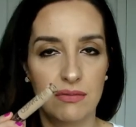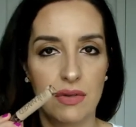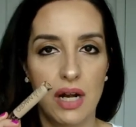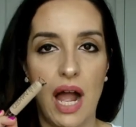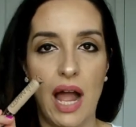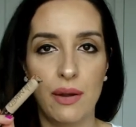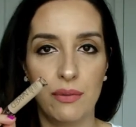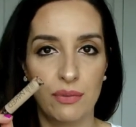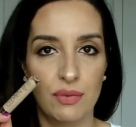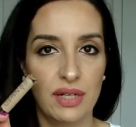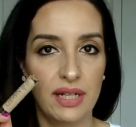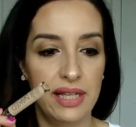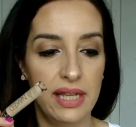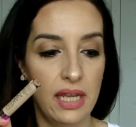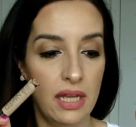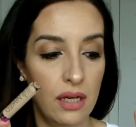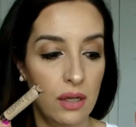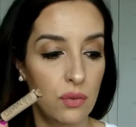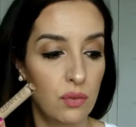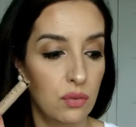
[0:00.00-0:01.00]
I
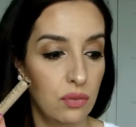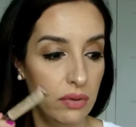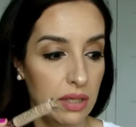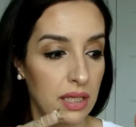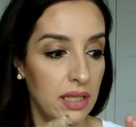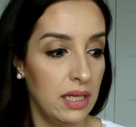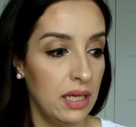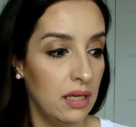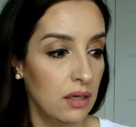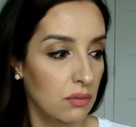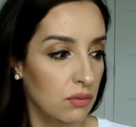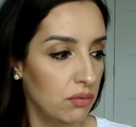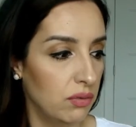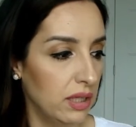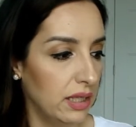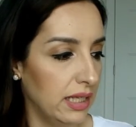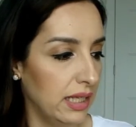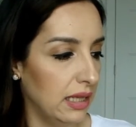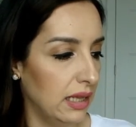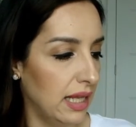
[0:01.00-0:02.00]
really
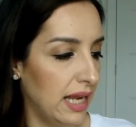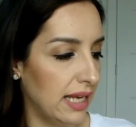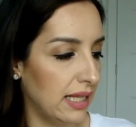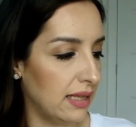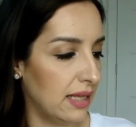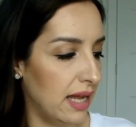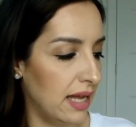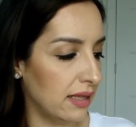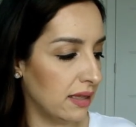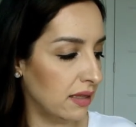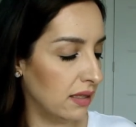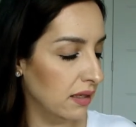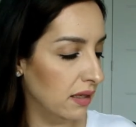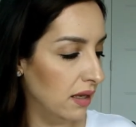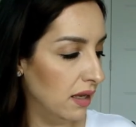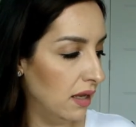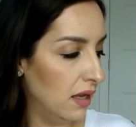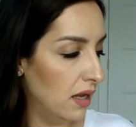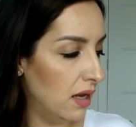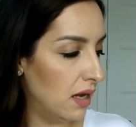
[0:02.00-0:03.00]
like that.
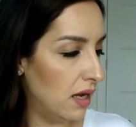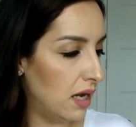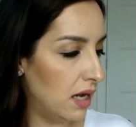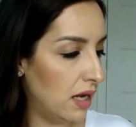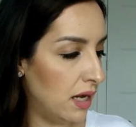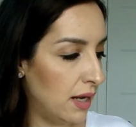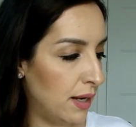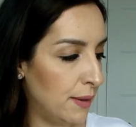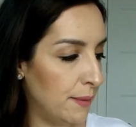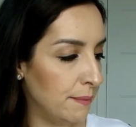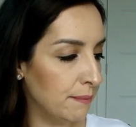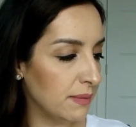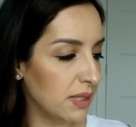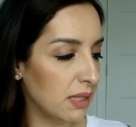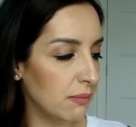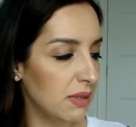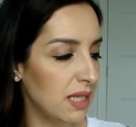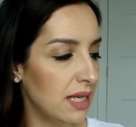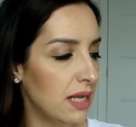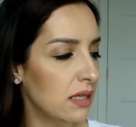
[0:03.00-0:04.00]

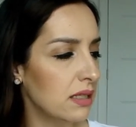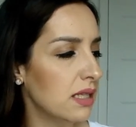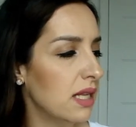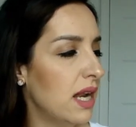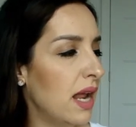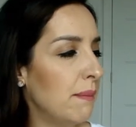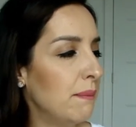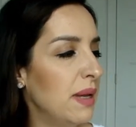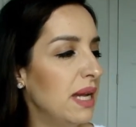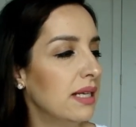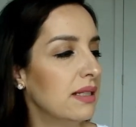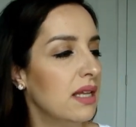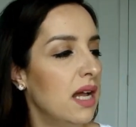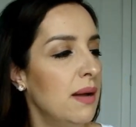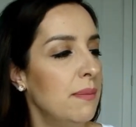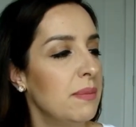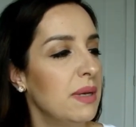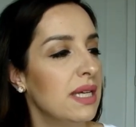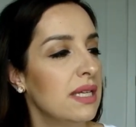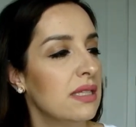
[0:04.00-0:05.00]
Something else that I picked
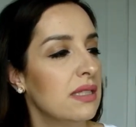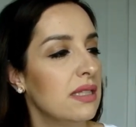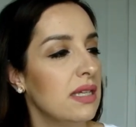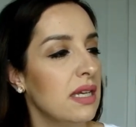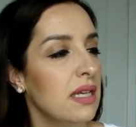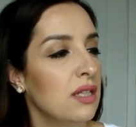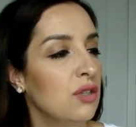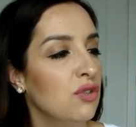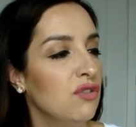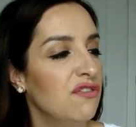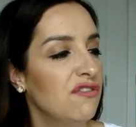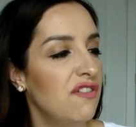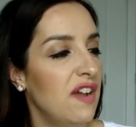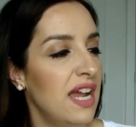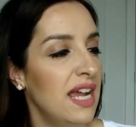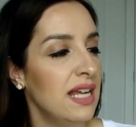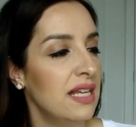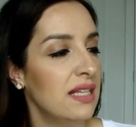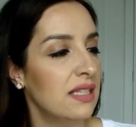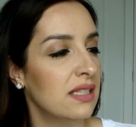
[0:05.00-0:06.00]
up is the Too
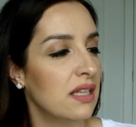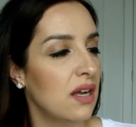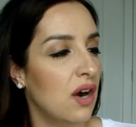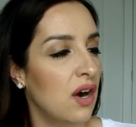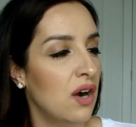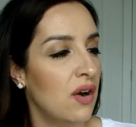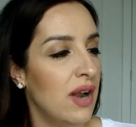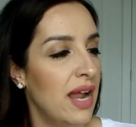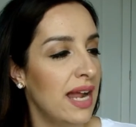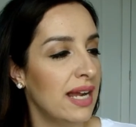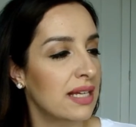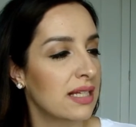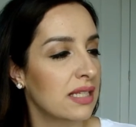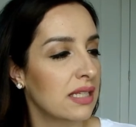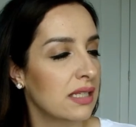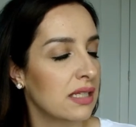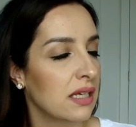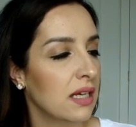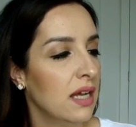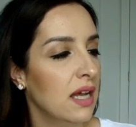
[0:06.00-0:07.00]
Faced
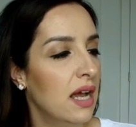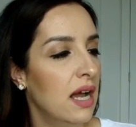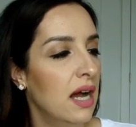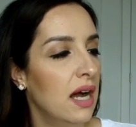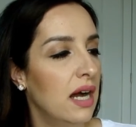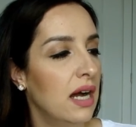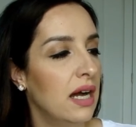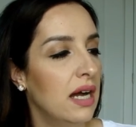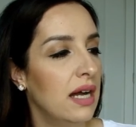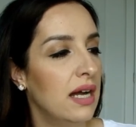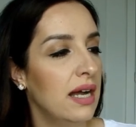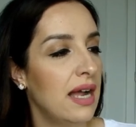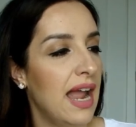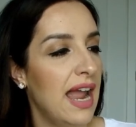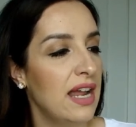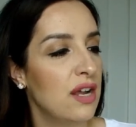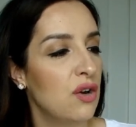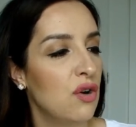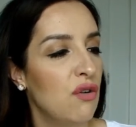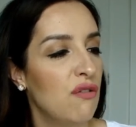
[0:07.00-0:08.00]
RX
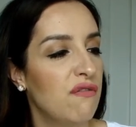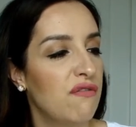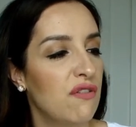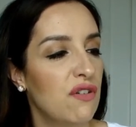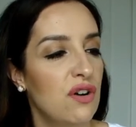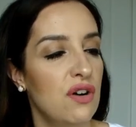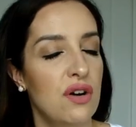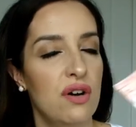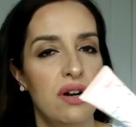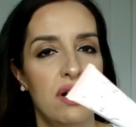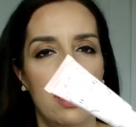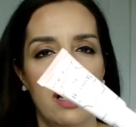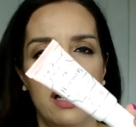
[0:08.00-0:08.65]
Hangover